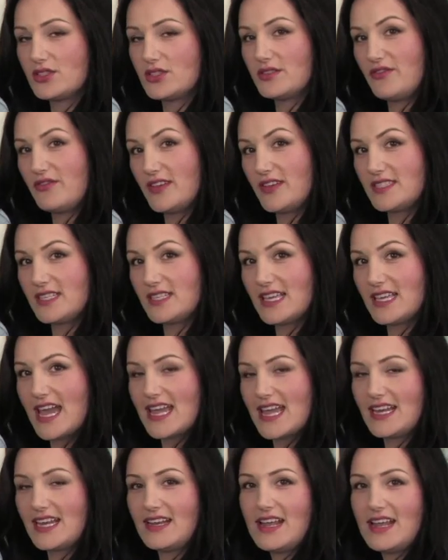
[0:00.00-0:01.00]
you're
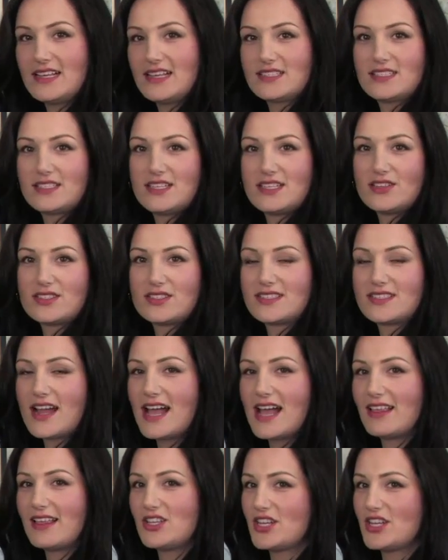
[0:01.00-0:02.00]
sophisticated, still
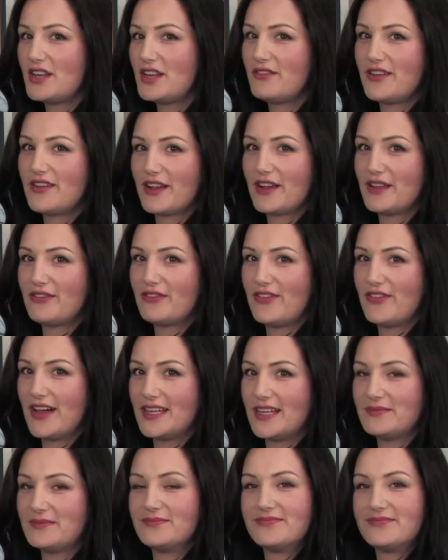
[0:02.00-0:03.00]
stylish, and very
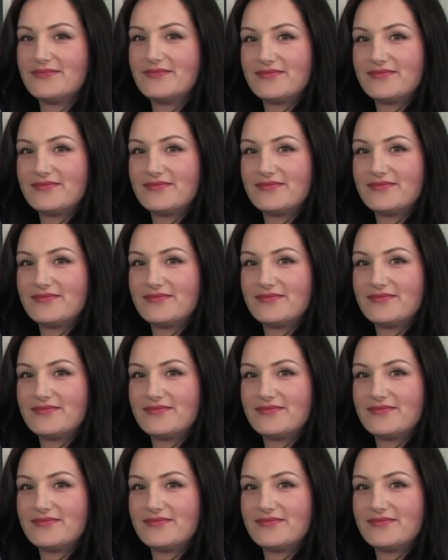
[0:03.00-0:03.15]
fun.